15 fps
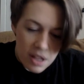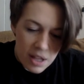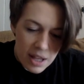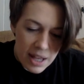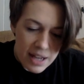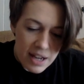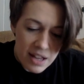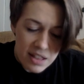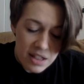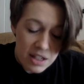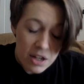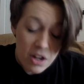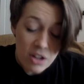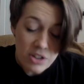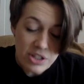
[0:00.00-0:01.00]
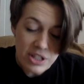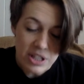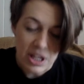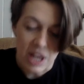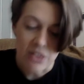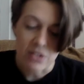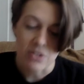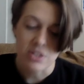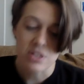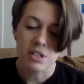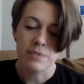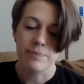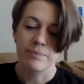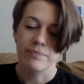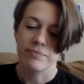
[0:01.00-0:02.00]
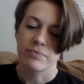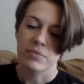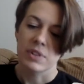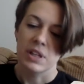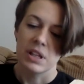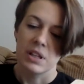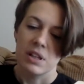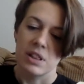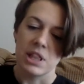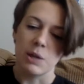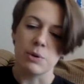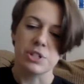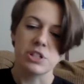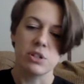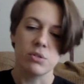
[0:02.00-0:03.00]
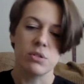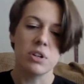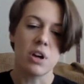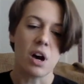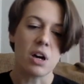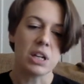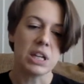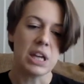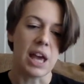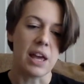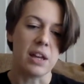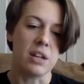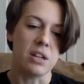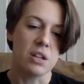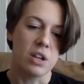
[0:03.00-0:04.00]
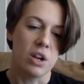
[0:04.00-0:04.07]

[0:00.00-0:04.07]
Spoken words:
and nothing at all to the others. They were soon gone again,